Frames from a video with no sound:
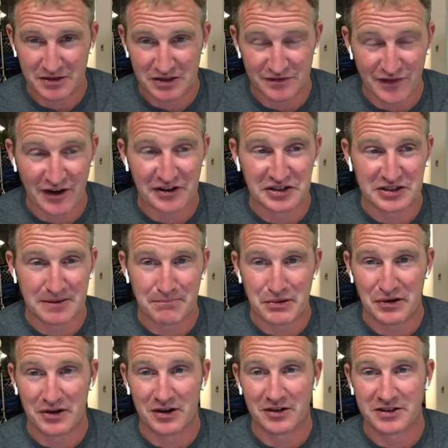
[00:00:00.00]
is very
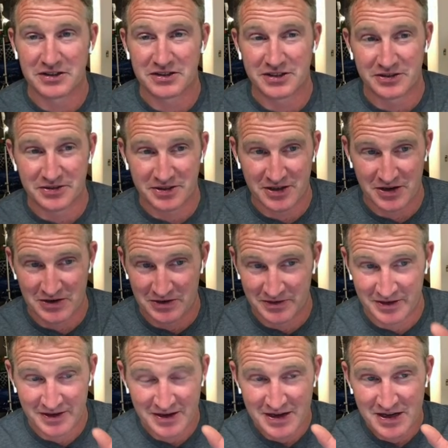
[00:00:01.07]
superior to silicone
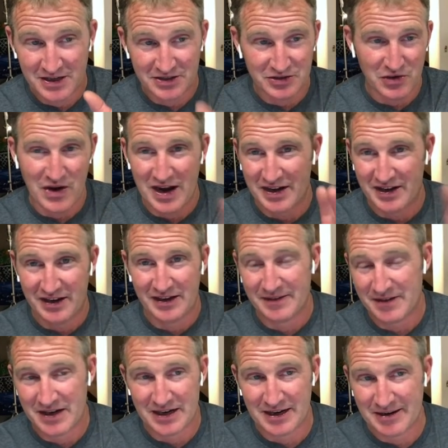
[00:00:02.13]
so any
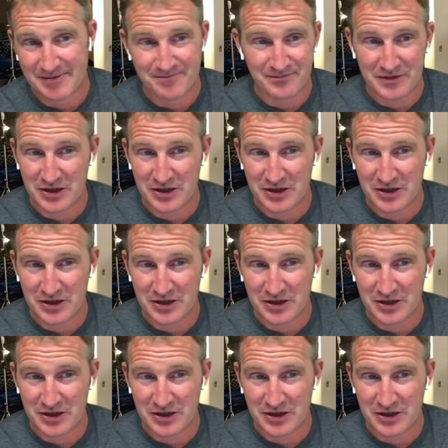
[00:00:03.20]
um,